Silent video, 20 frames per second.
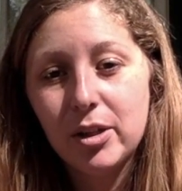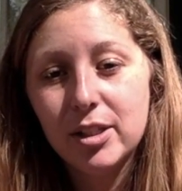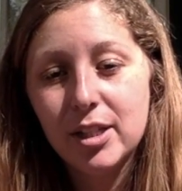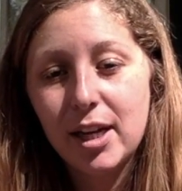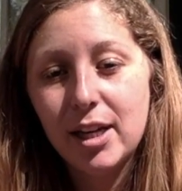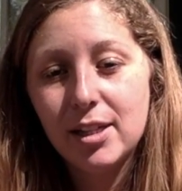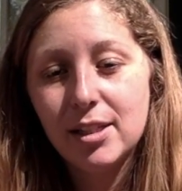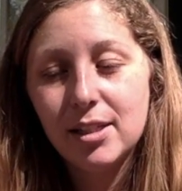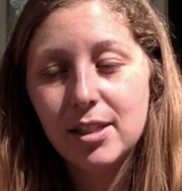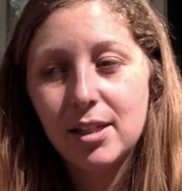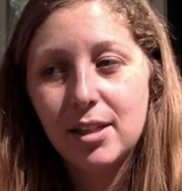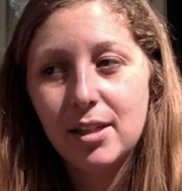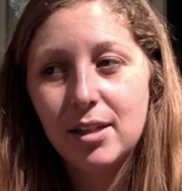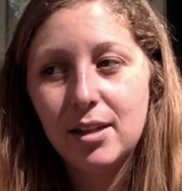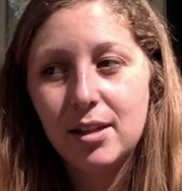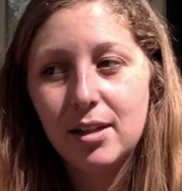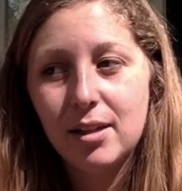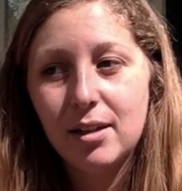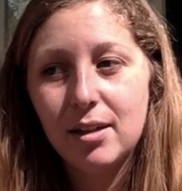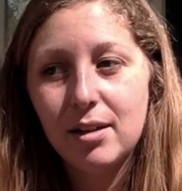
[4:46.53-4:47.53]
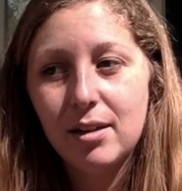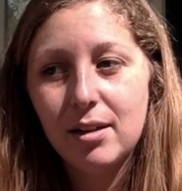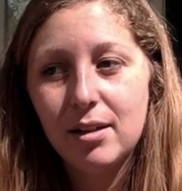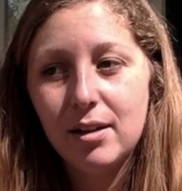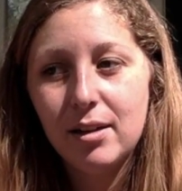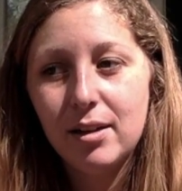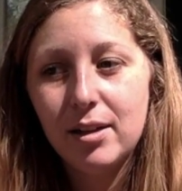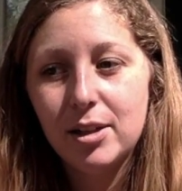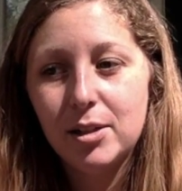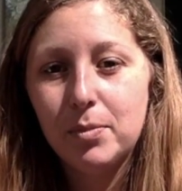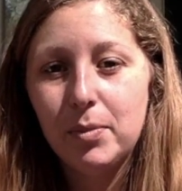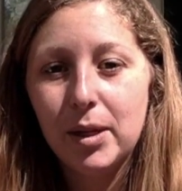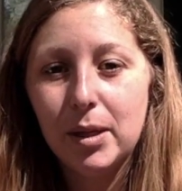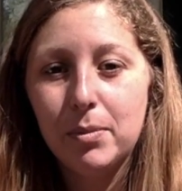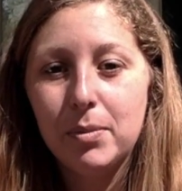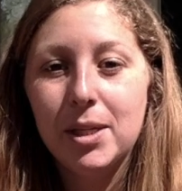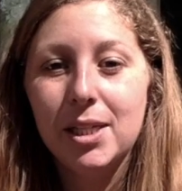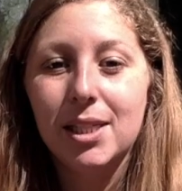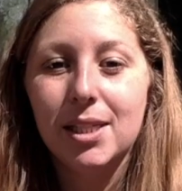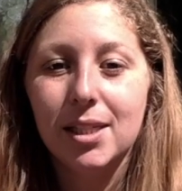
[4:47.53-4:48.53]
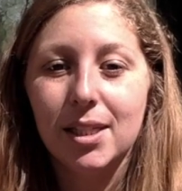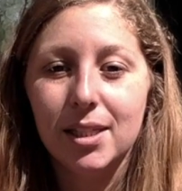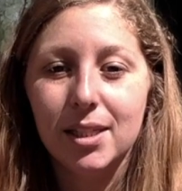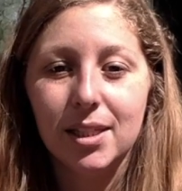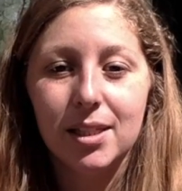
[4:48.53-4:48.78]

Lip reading: intestine as big pieces.